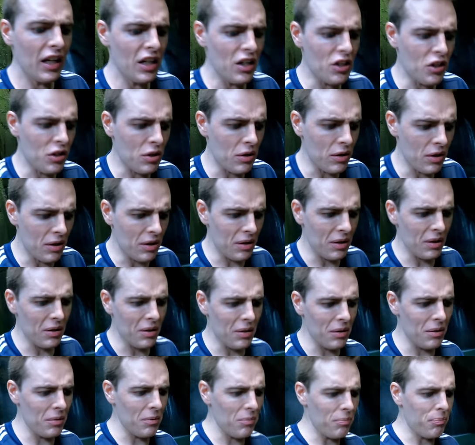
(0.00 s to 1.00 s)
It's
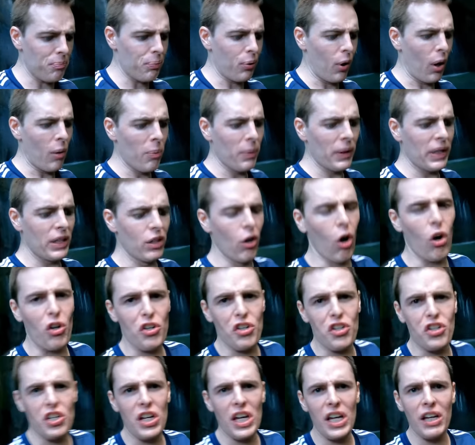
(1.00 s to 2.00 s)
probably
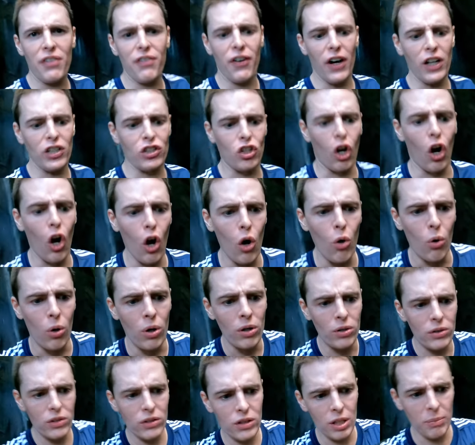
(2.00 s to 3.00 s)
not safe at
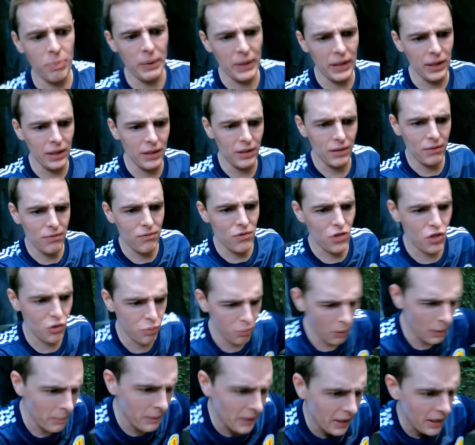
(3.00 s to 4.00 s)
all to be
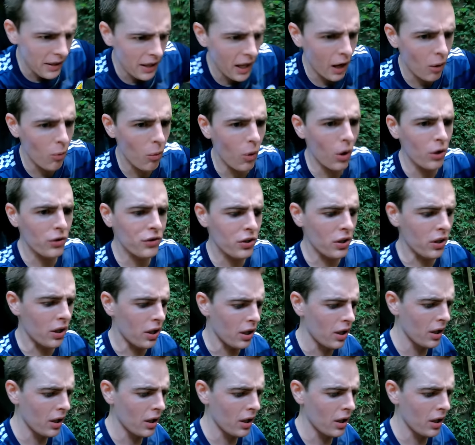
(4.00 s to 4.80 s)
swimming in that water.